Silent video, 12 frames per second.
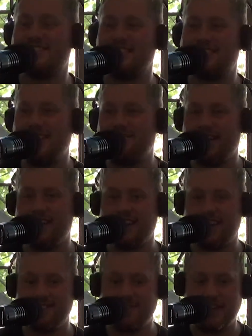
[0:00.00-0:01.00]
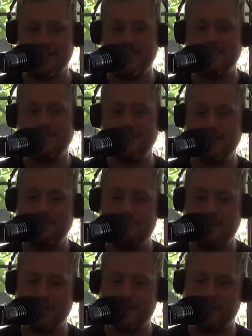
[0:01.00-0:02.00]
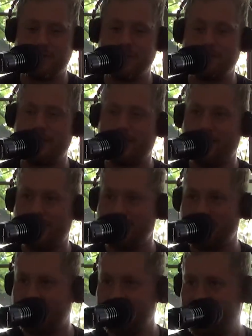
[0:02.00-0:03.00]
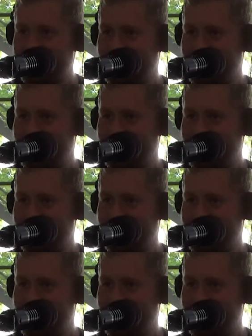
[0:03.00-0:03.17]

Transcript: was the same night I got my TV, PS4, and my car stolen.